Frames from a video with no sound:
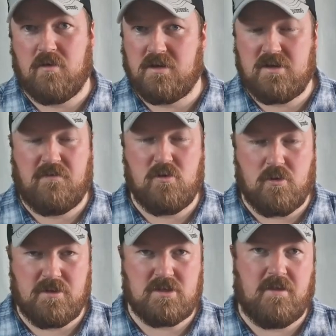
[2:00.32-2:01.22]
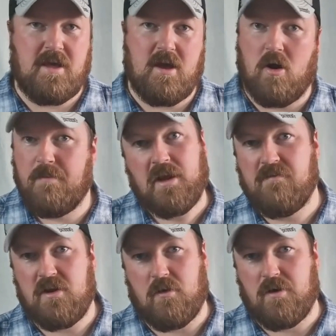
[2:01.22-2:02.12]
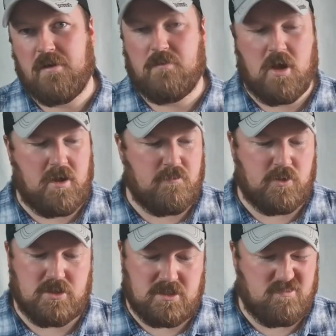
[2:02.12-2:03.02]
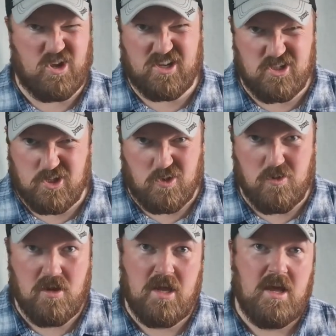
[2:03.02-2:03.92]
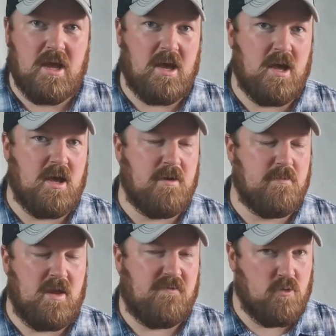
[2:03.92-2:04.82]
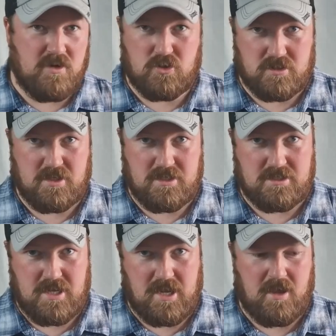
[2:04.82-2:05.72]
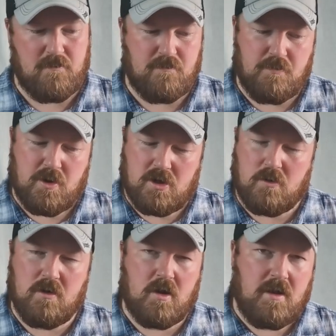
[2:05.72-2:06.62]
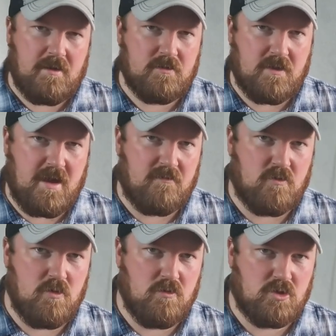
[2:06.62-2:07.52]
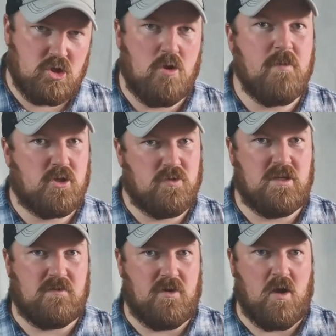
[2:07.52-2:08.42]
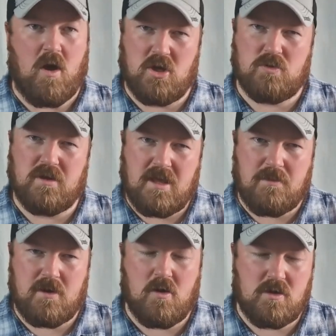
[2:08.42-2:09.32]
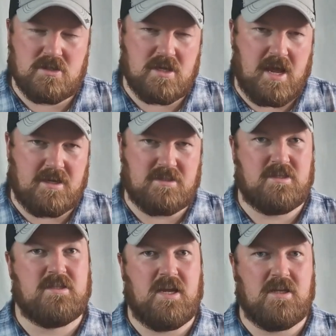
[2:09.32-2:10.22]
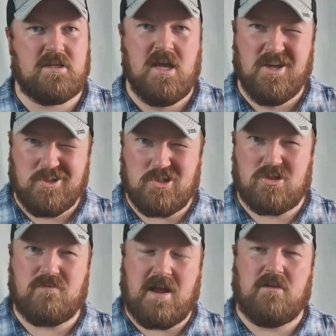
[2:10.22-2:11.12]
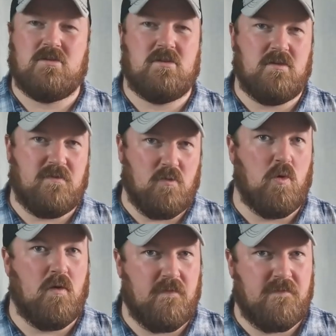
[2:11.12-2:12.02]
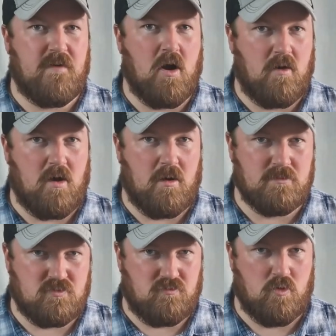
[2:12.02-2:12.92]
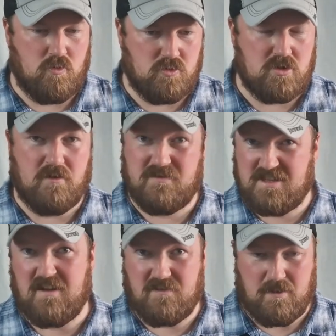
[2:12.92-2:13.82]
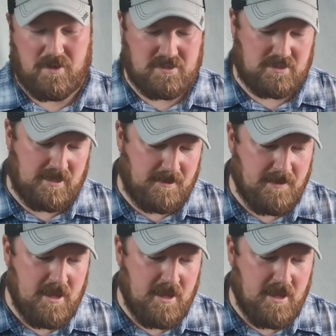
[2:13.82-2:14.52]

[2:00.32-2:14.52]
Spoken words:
I see a few comments like that, I'll make a video on it because it's something I can do if you're interested in seeing it. But I don't want to go down that route too much on this video. I just want to keep it nice and succinct, just around the 4 firearms rules of safety, basically.